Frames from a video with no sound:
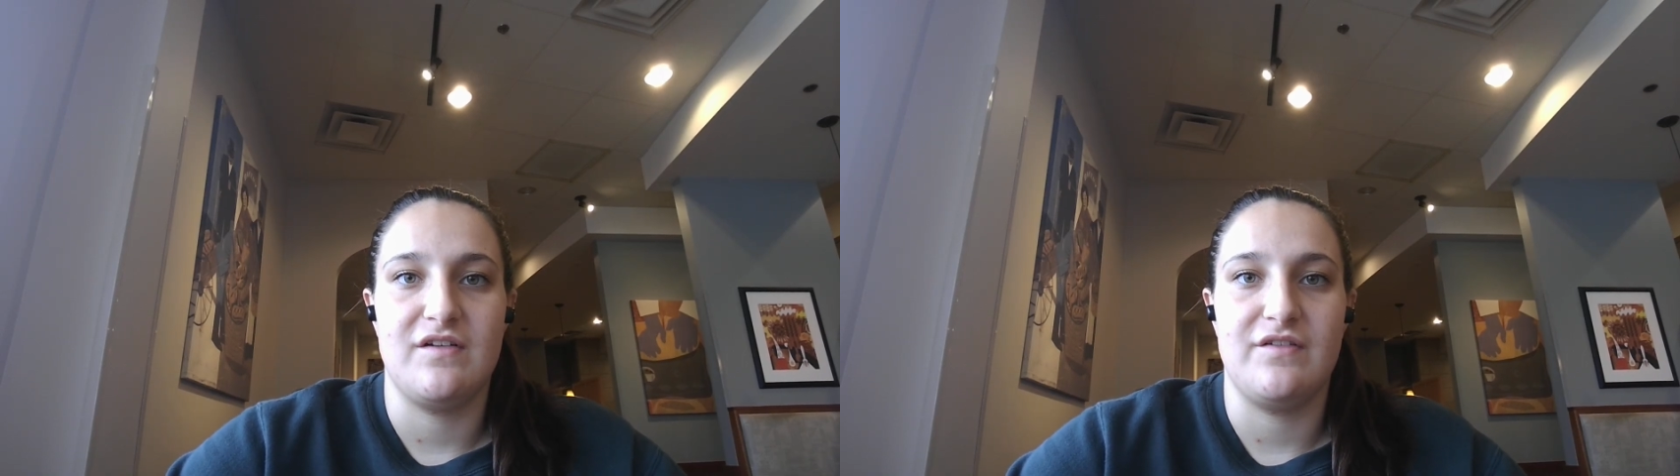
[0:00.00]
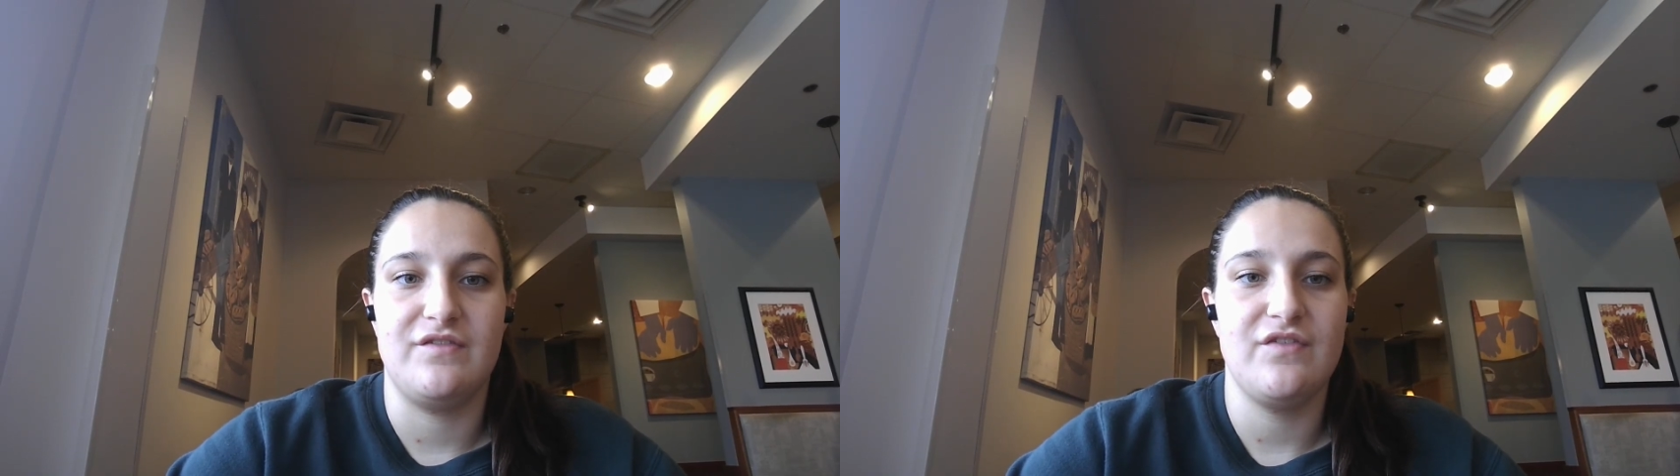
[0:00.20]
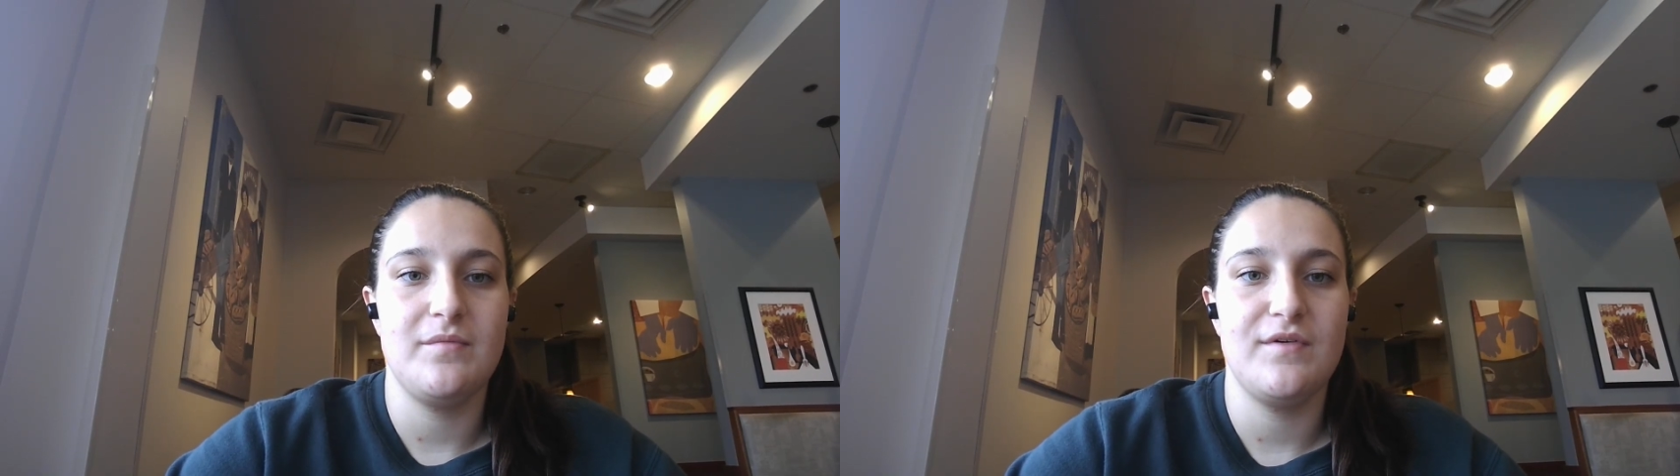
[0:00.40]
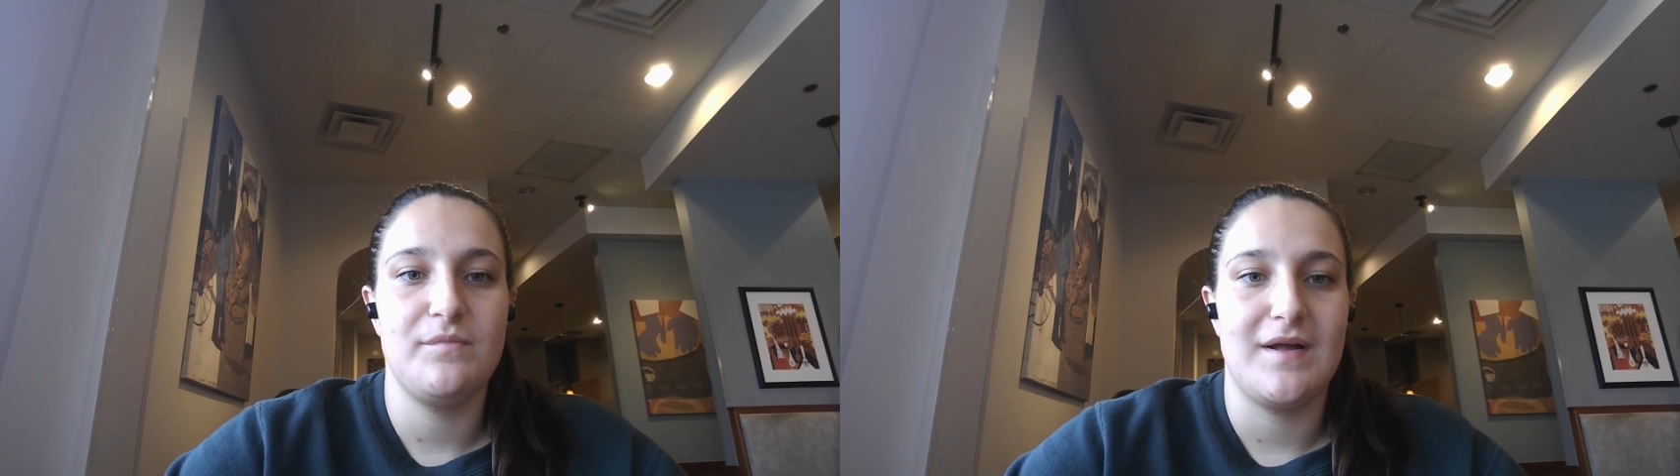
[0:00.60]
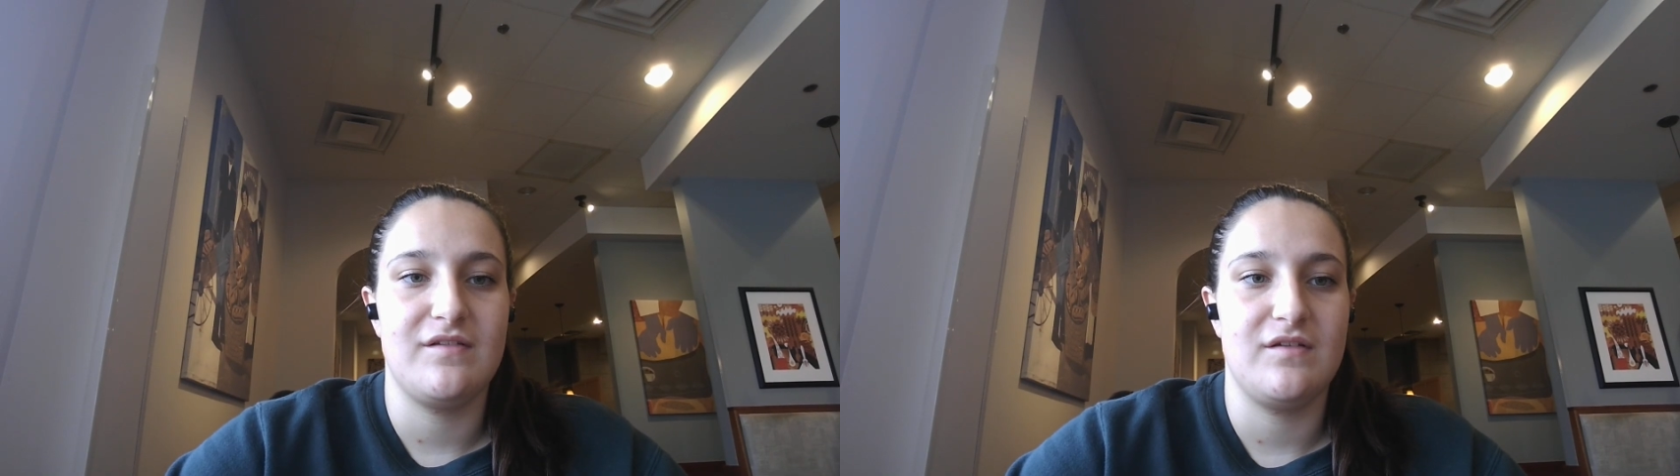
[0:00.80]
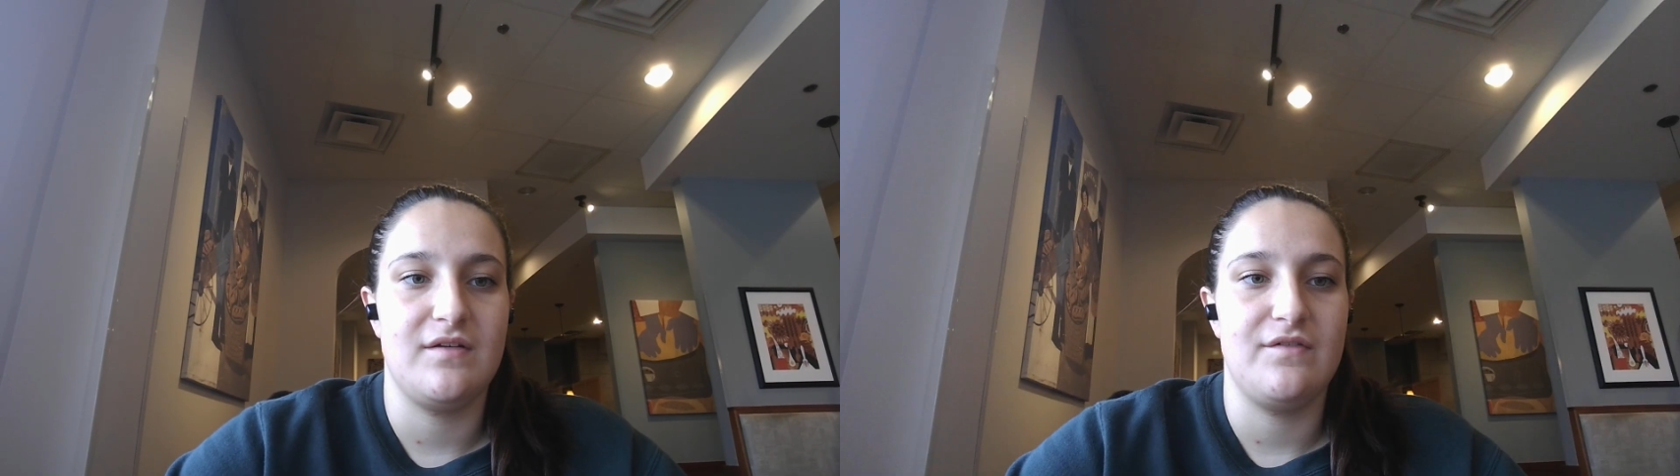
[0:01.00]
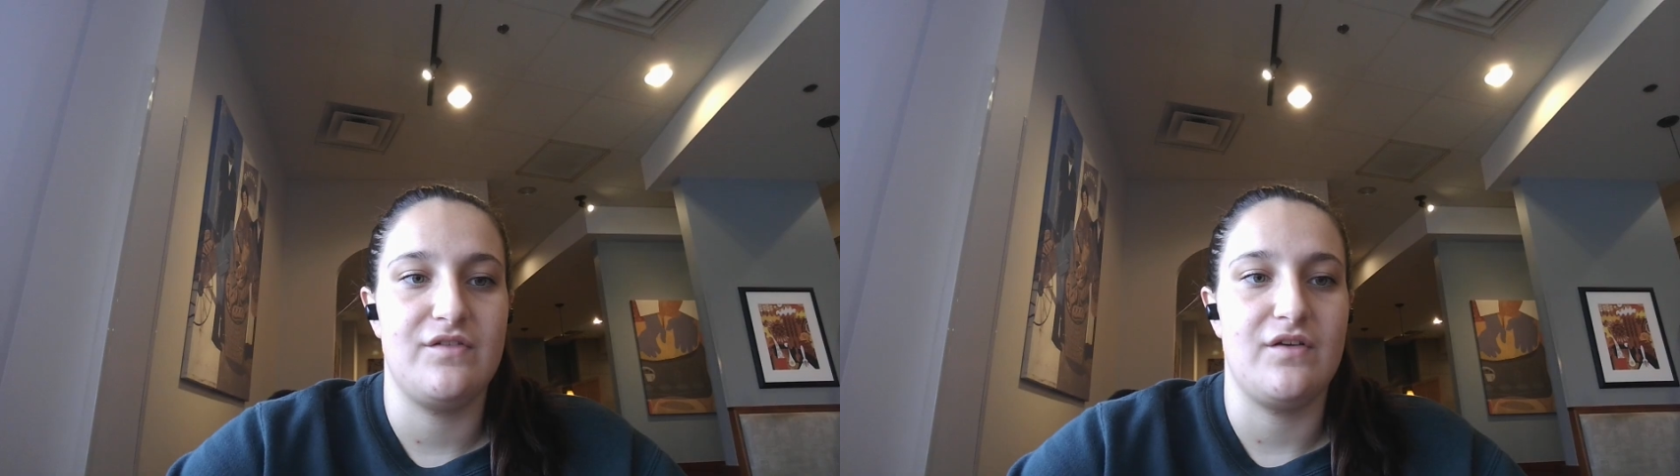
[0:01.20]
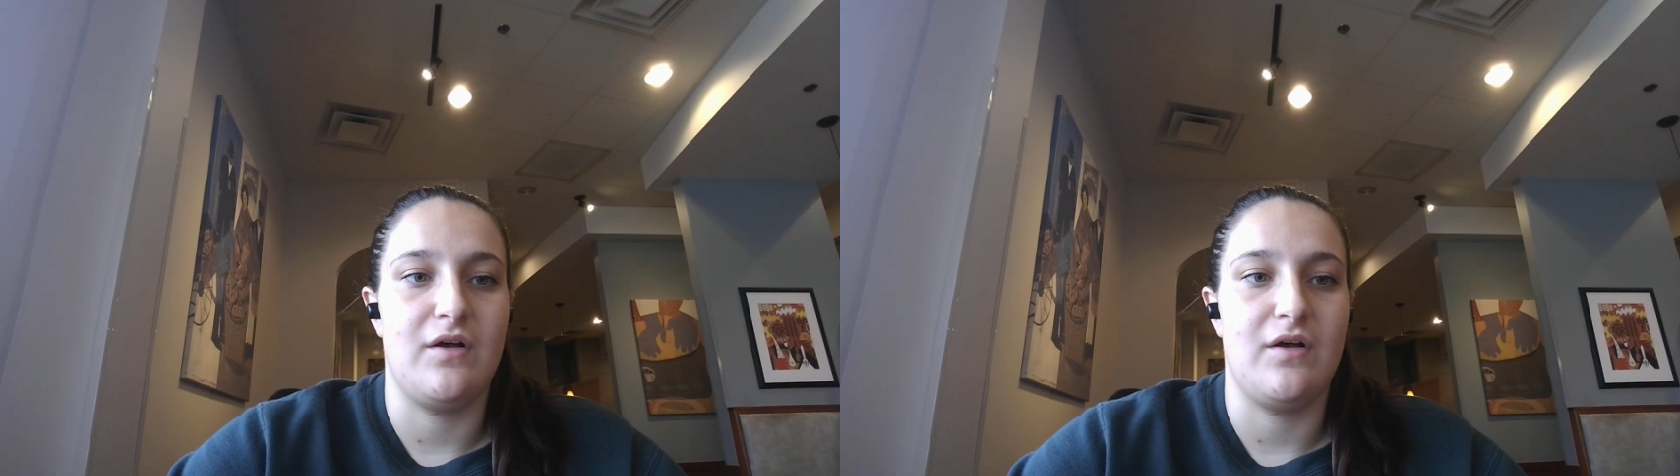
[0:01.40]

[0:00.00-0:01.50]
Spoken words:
of different perspectives